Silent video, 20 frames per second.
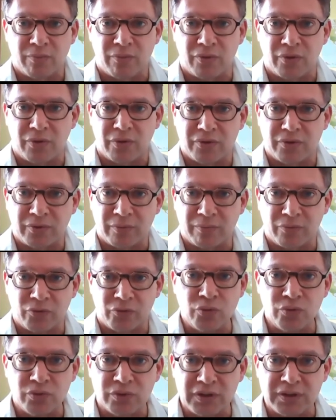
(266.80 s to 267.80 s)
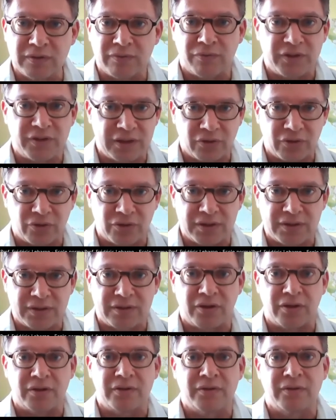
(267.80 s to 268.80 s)
new physical
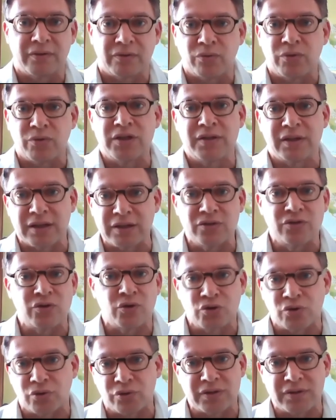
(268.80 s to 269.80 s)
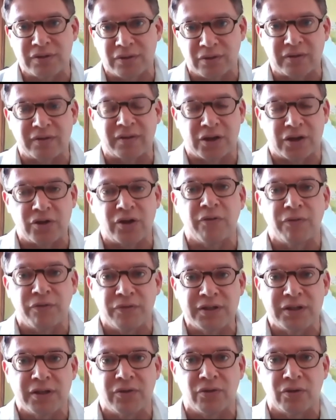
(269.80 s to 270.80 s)
distance with a social distance. It's actually a
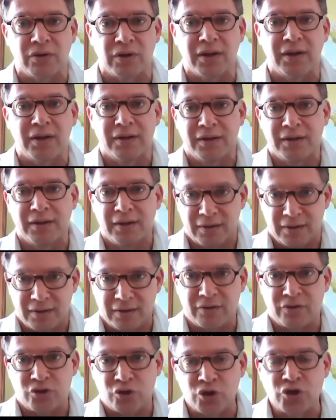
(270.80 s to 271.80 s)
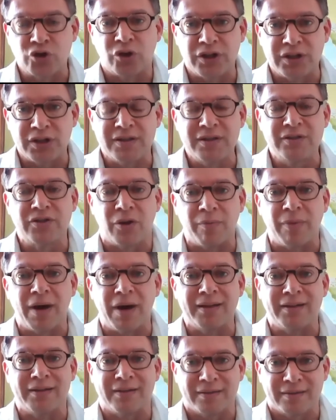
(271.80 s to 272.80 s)
physical, socially
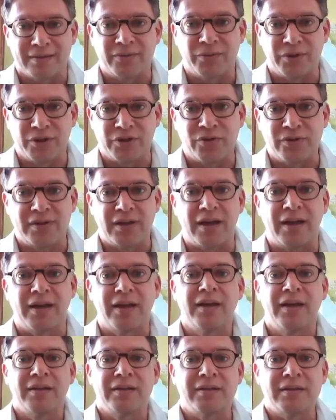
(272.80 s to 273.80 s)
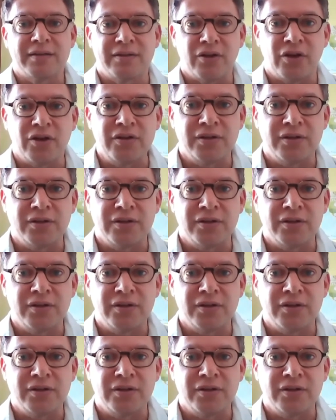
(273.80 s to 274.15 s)
determined, we should say, distance,